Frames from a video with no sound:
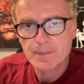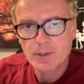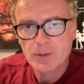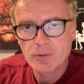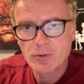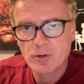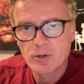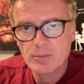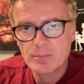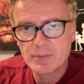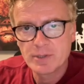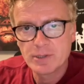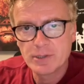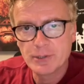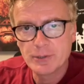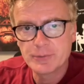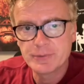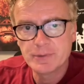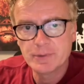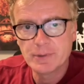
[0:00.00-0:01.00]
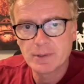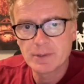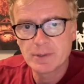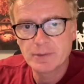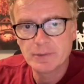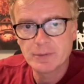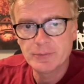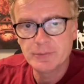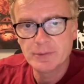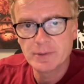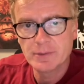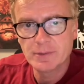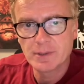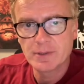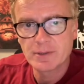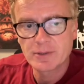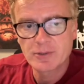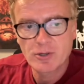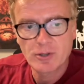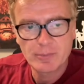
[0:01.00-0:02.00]
Call me
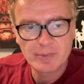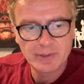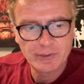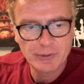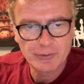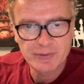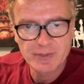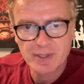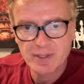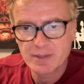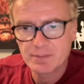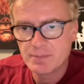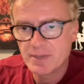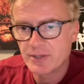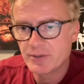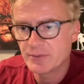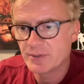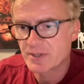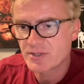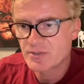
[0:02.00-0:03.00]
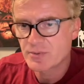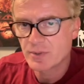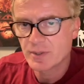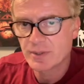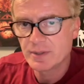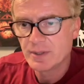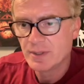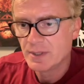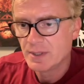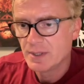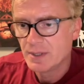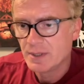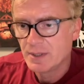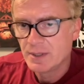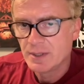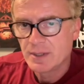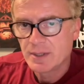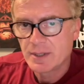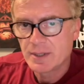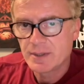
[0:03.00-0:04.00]
Lieutenant. Make your next right.
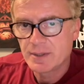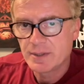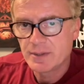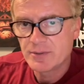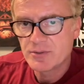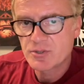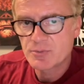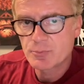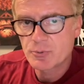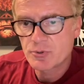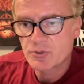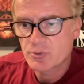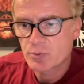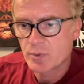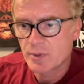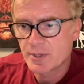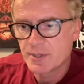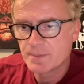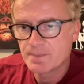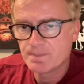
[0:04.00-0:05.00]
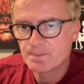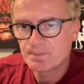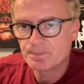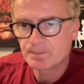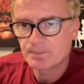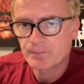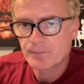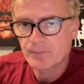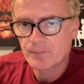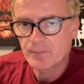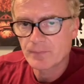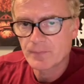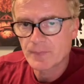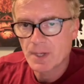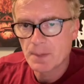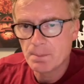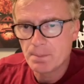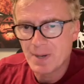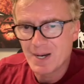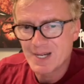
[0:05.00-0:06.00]
And here is Bruce Wayne,
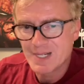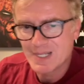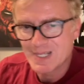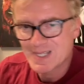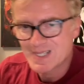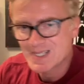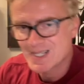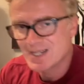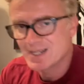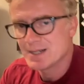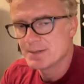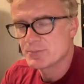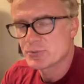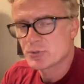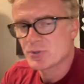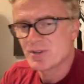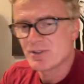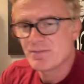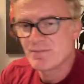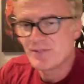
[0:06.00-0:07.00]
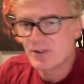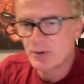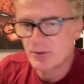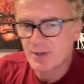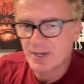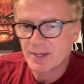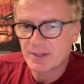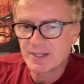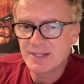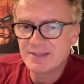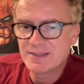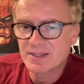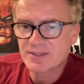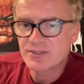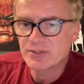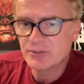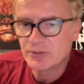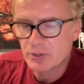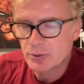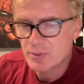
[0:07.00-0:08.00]
biding his time, trying to figure it out. He
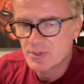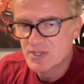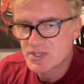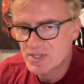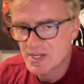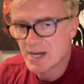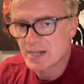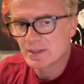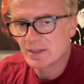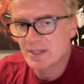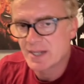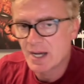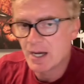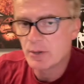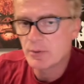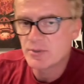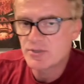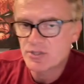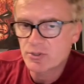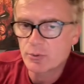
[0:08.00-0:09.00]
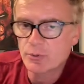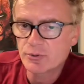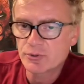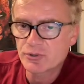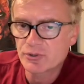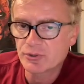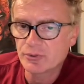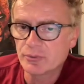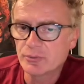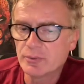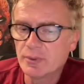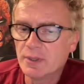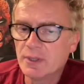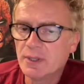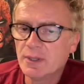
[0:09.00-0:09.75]
doesn't know exactly how he's going to